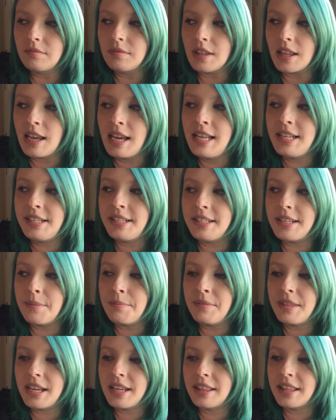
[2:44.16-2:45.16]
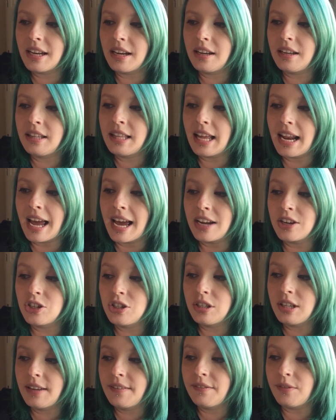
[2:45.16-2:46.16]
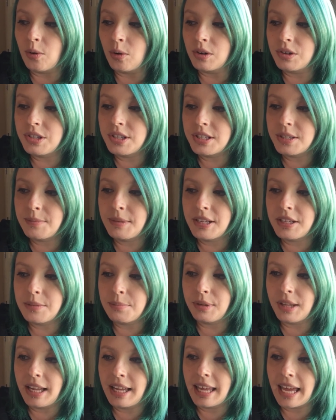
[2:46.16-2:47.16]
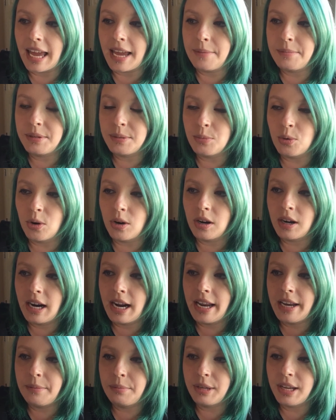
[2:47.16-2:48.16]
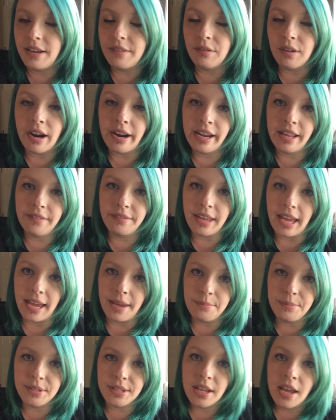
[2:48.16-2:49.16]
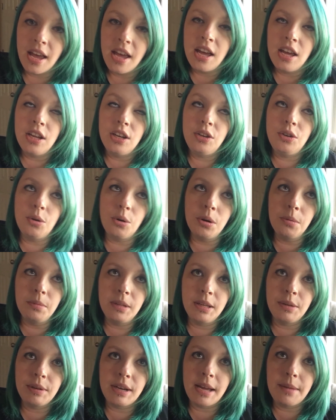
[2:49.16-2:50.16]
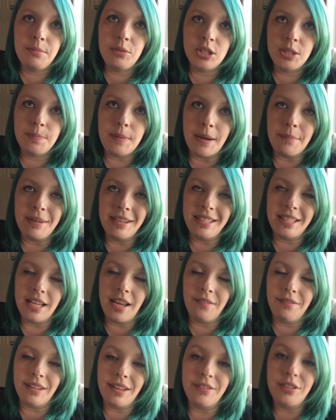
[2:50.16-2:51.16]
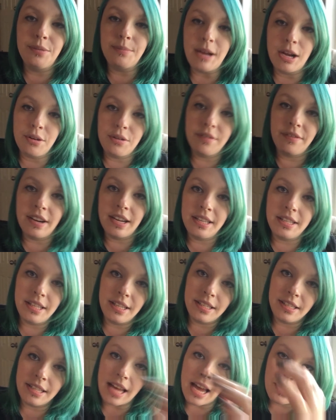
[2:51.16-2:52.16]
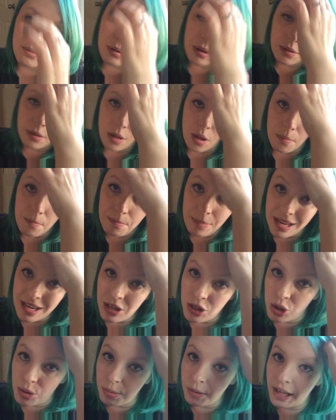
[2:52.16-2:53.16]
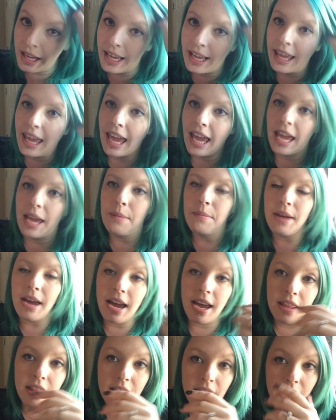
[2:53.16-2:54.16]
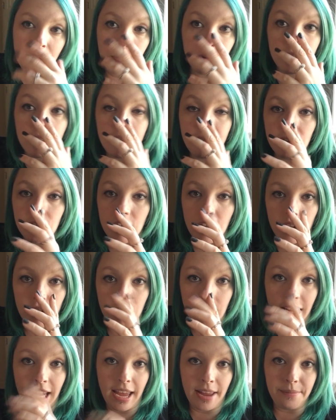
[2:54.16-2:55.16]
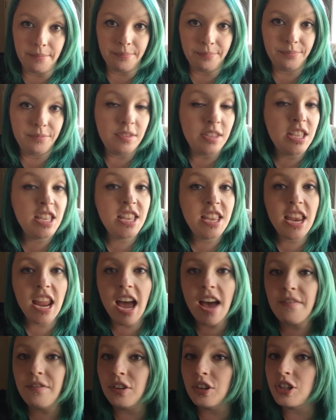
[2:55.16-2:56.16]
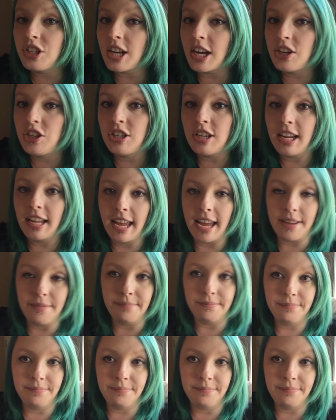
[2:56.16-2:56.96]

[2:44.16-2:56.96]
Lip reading: It's something that actually forces me to play games more and play a variety of games. Normally when I'm just by myself, left to my own devices, I will binge play a game and then I will never touch it again. Never touch it again.